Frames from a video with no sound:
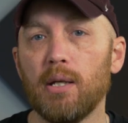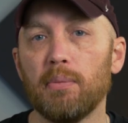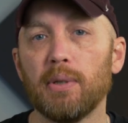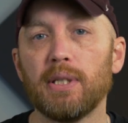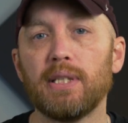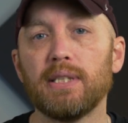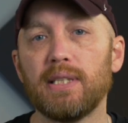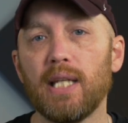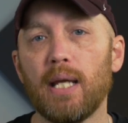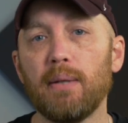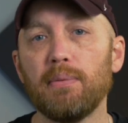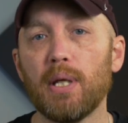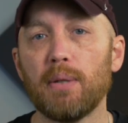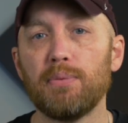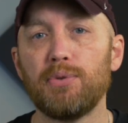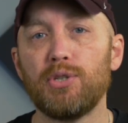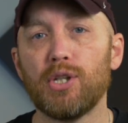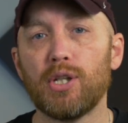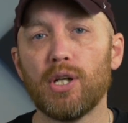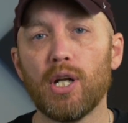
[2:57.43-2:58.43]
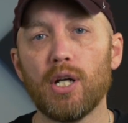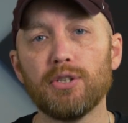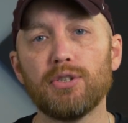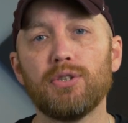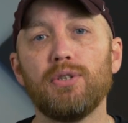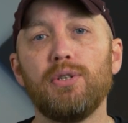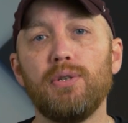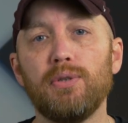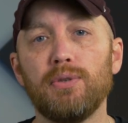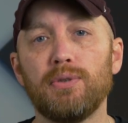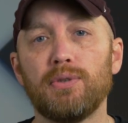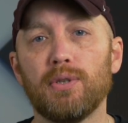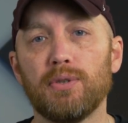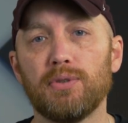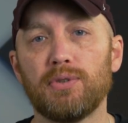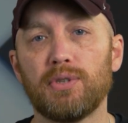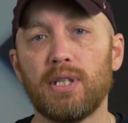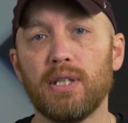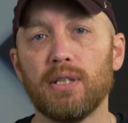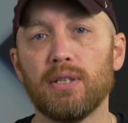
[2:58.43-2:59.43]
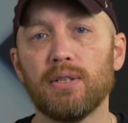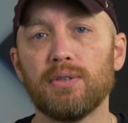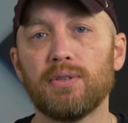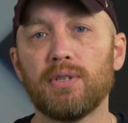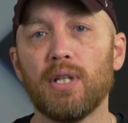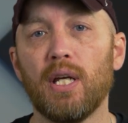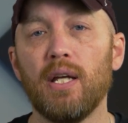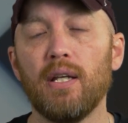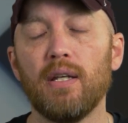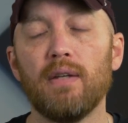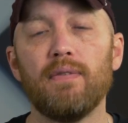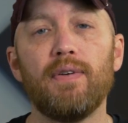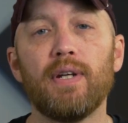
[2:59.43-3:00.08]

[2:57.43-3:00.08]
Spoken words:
But at the same time, she could also use those skills to